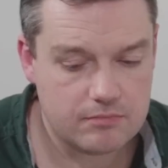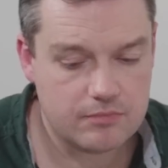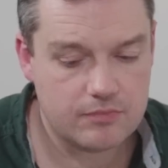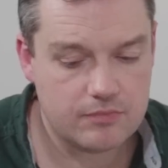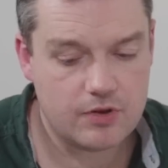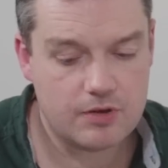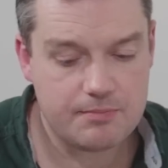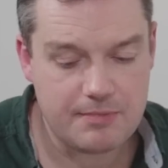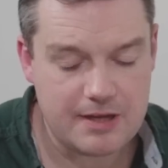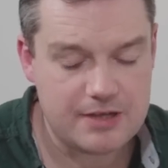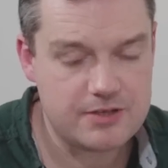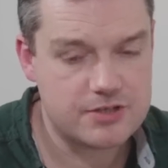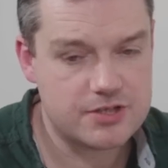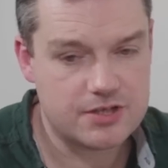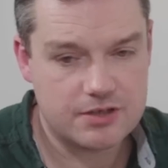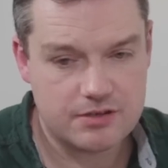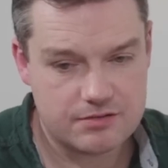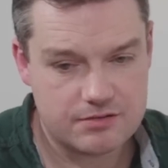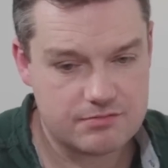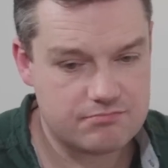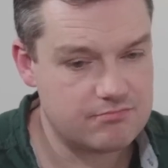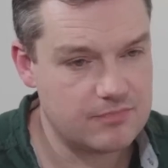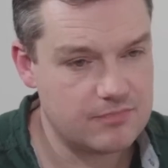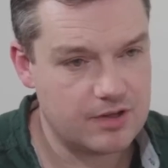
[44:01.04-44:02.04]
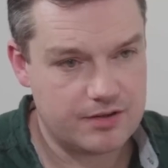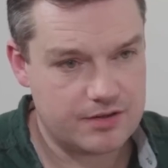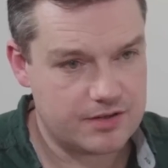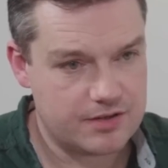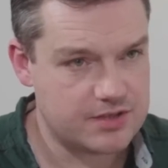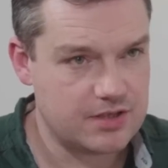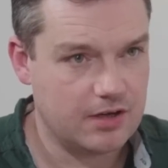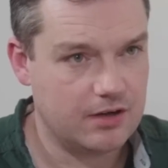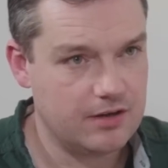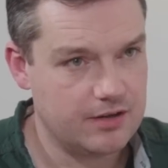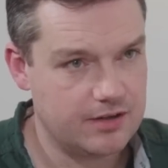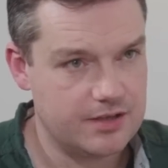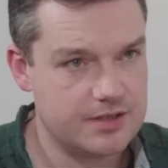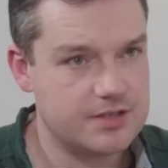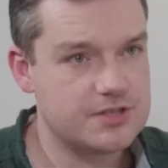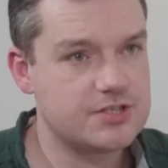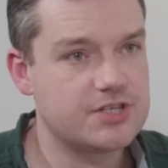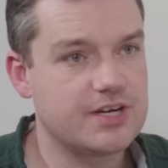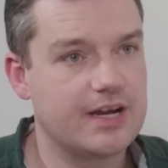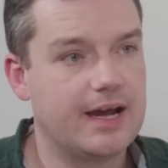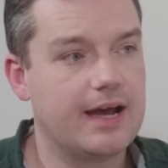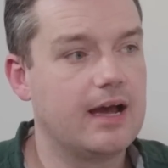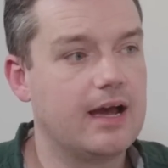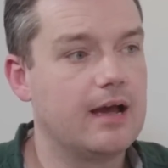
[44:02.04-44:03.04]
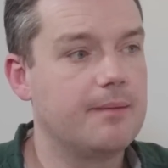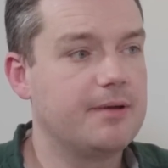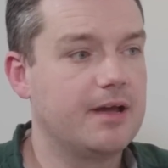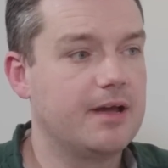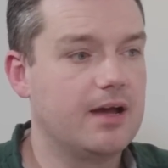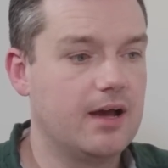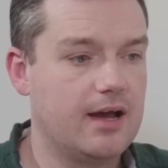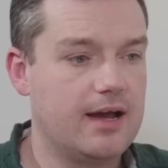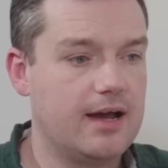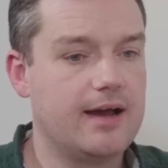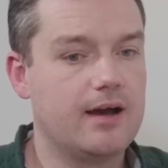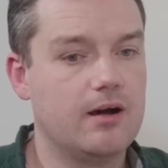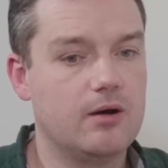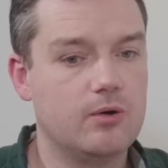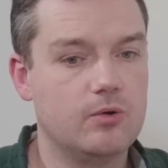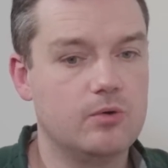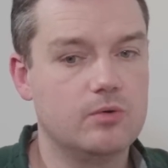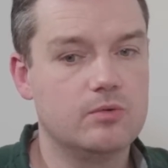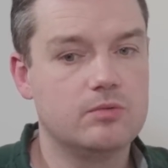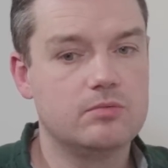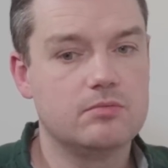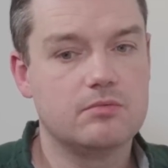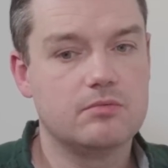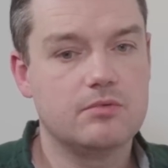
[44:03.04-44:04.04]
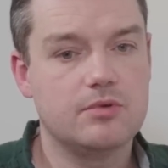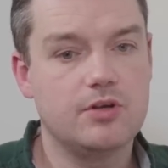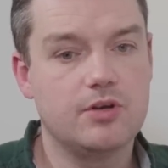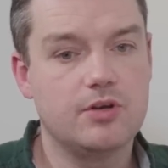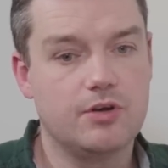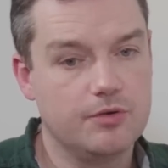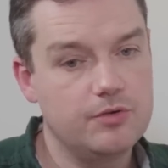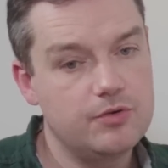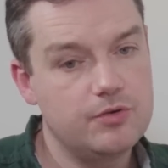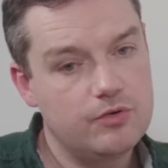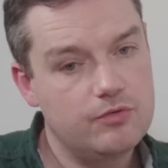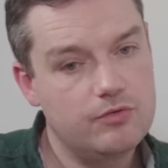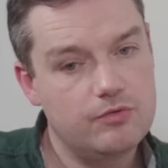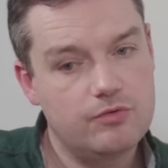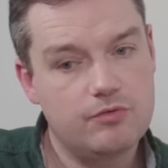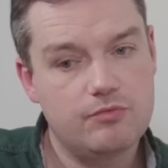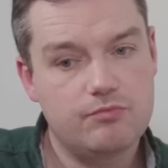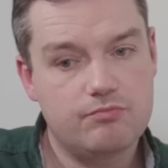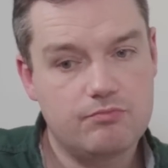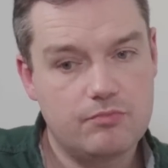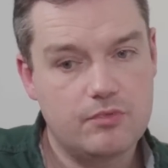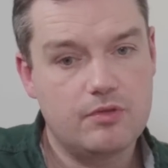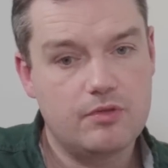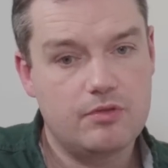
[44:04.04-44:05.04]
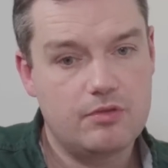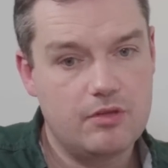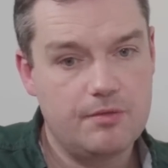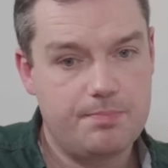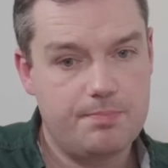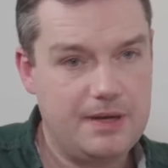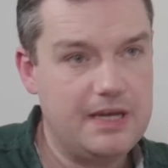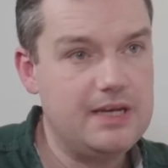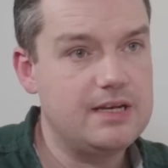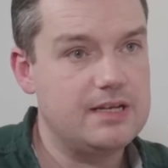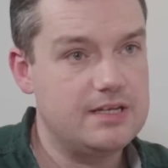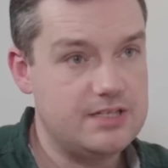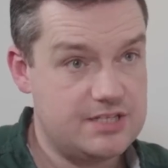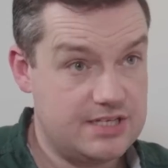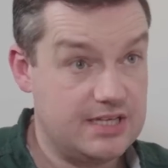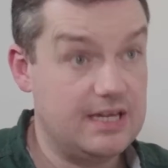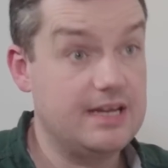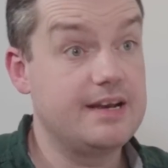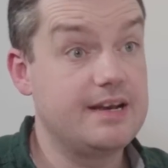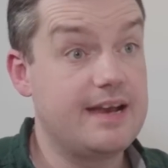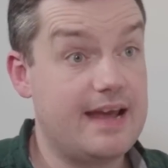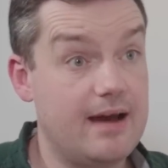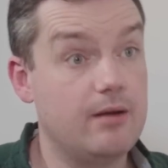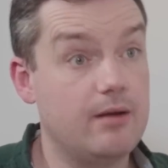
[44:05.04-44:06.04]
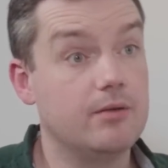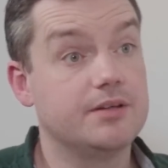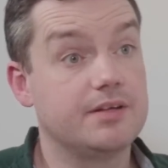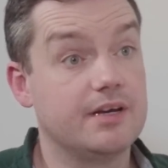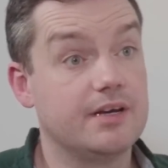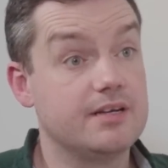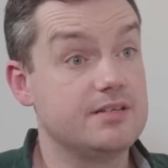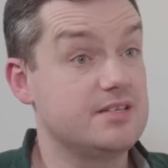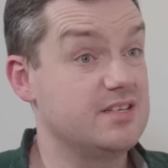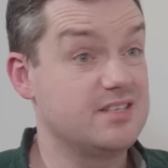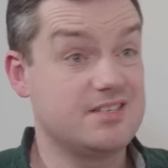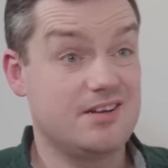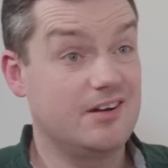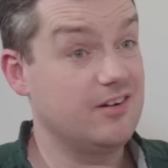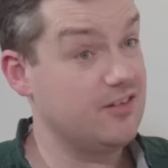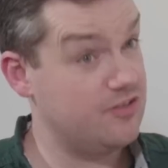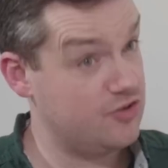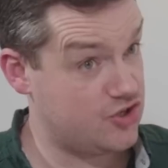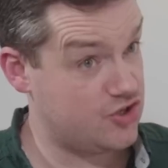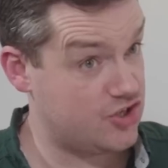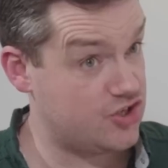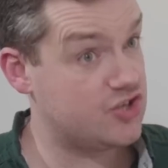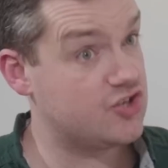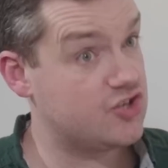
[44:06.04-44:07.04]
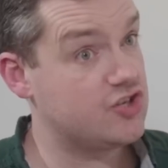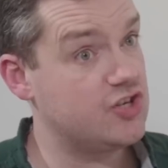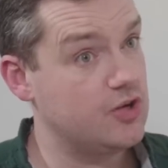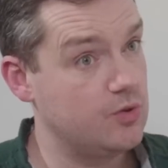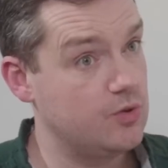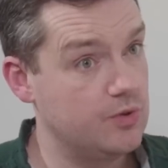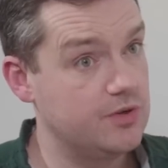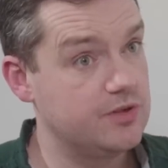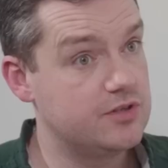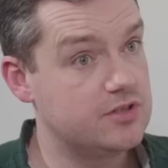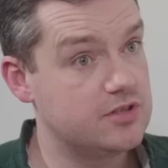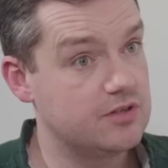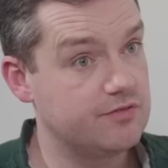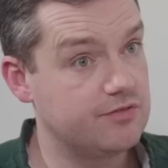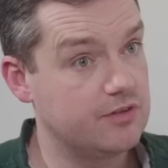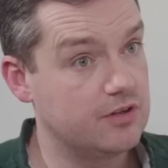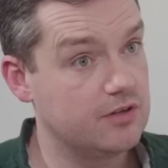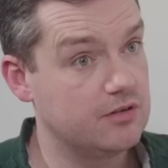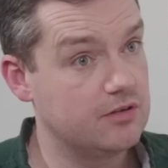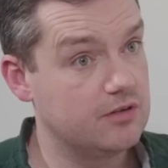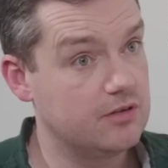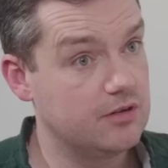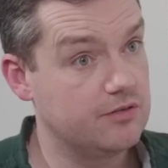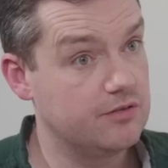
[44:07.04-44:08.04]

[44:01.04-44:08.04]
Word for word: You mentioned at the start of this chat about how, you know, the PDC nowadays is kind of the stewards of the